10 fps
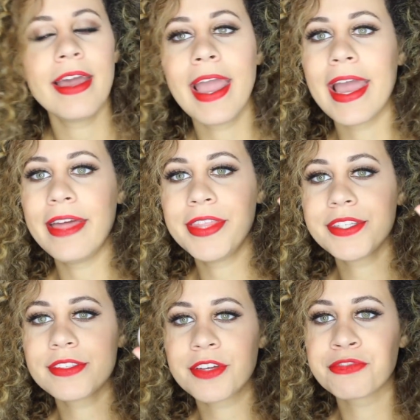And
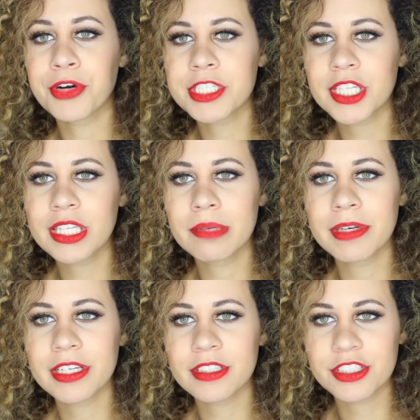this is unfortunately
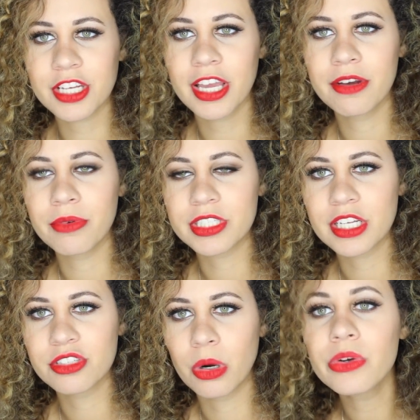limited edition,
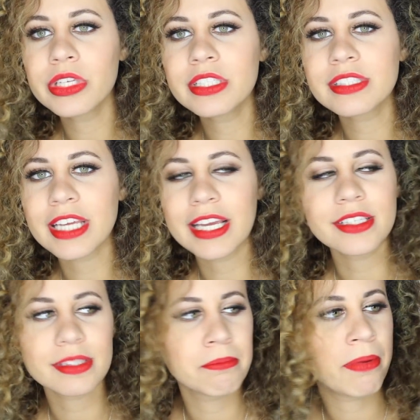which totally
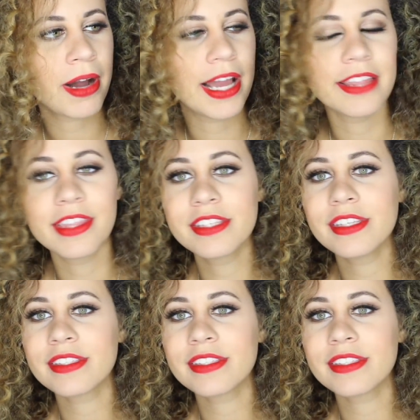stinks, but this